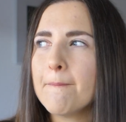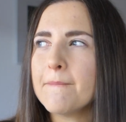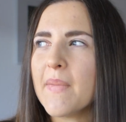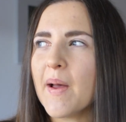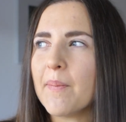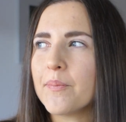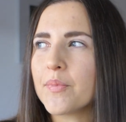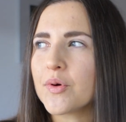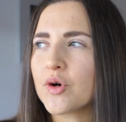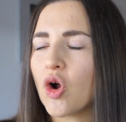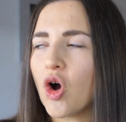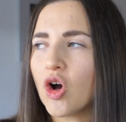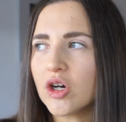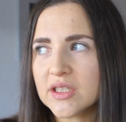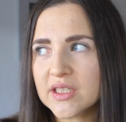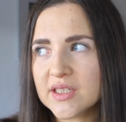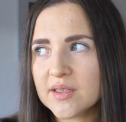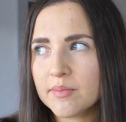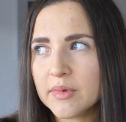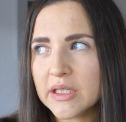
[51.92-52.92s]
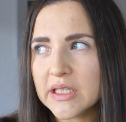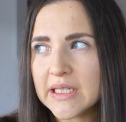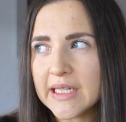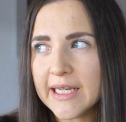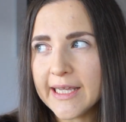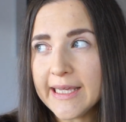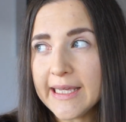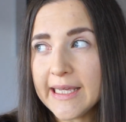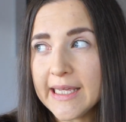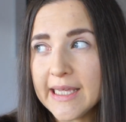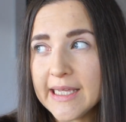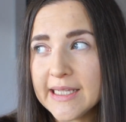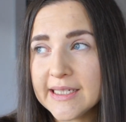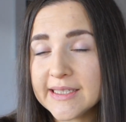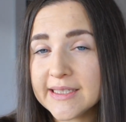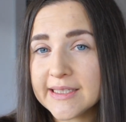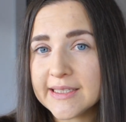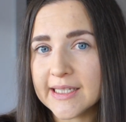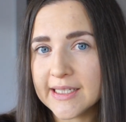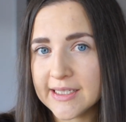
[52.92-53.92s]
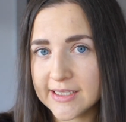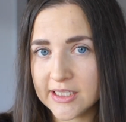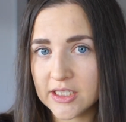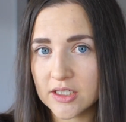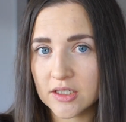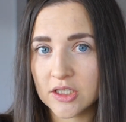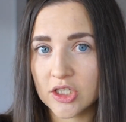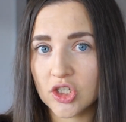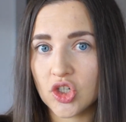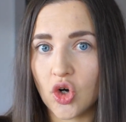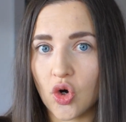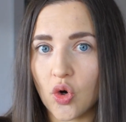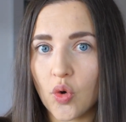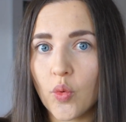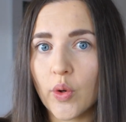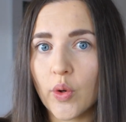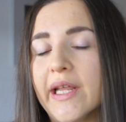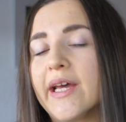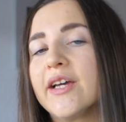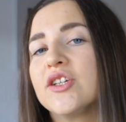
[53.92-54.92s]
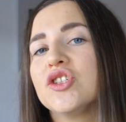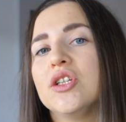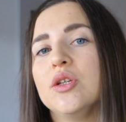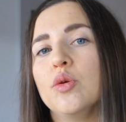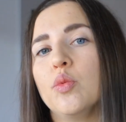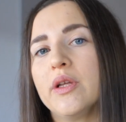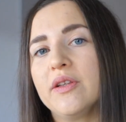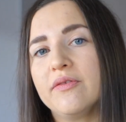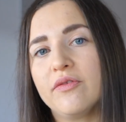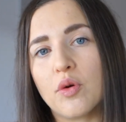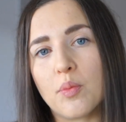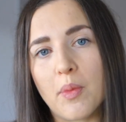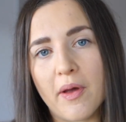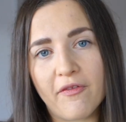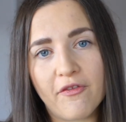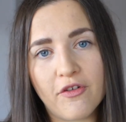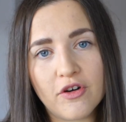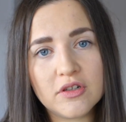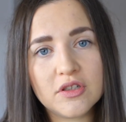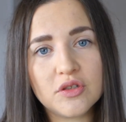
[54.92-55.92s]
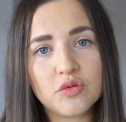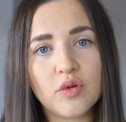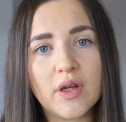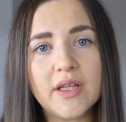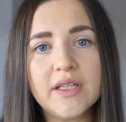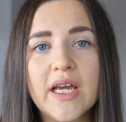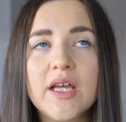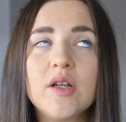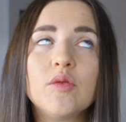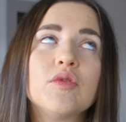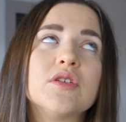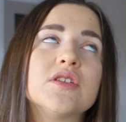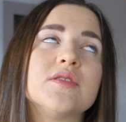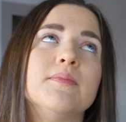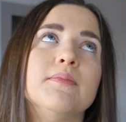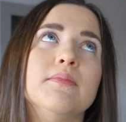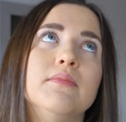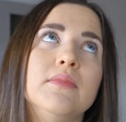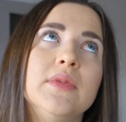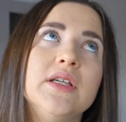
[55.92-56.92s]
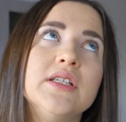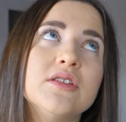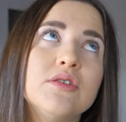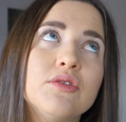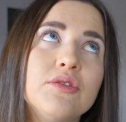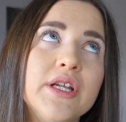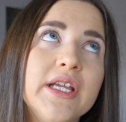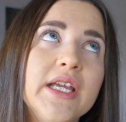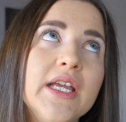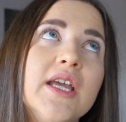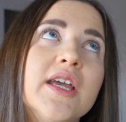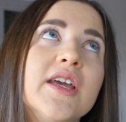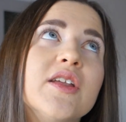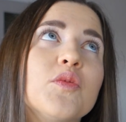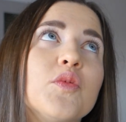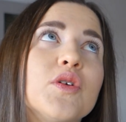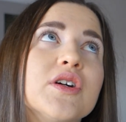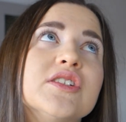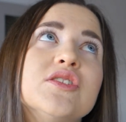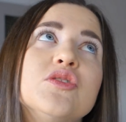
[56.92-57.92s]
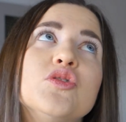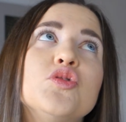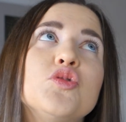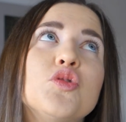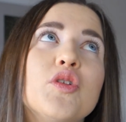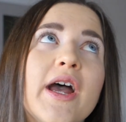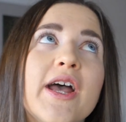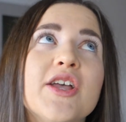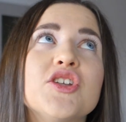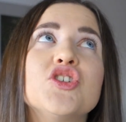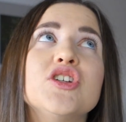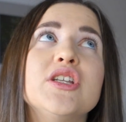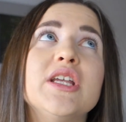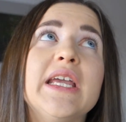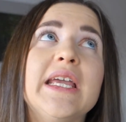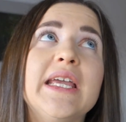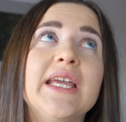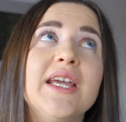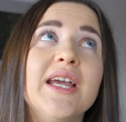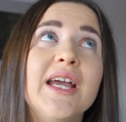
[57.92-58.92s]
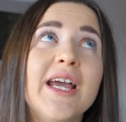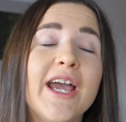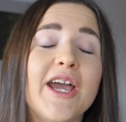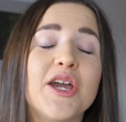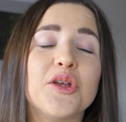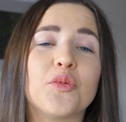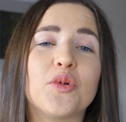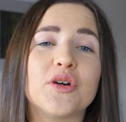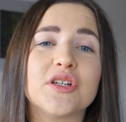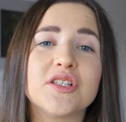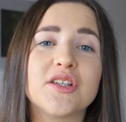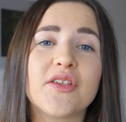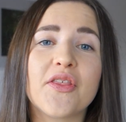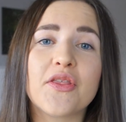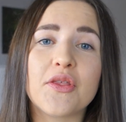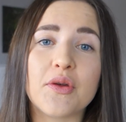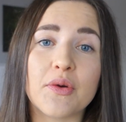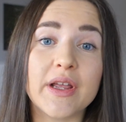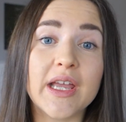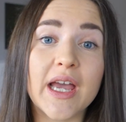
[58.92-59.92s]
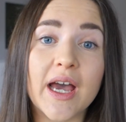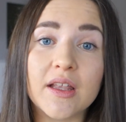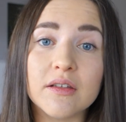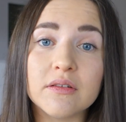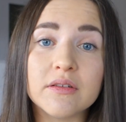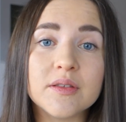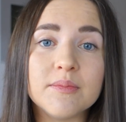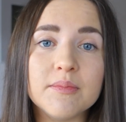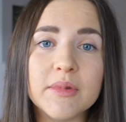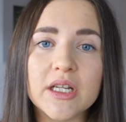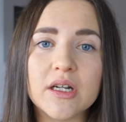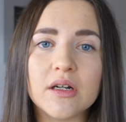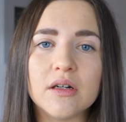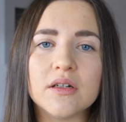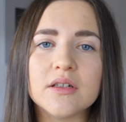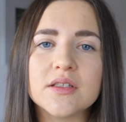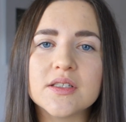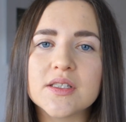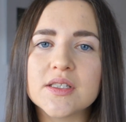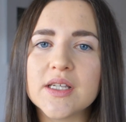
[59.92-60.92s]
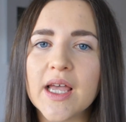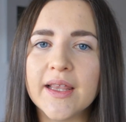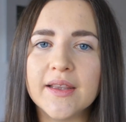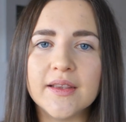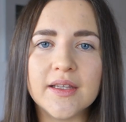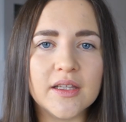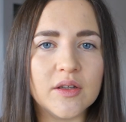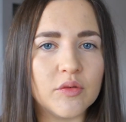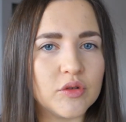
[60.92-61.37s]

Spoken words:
approximately 6 years ago I actually went for my first run. It was misery, it was tragedy, it was 300 meters and then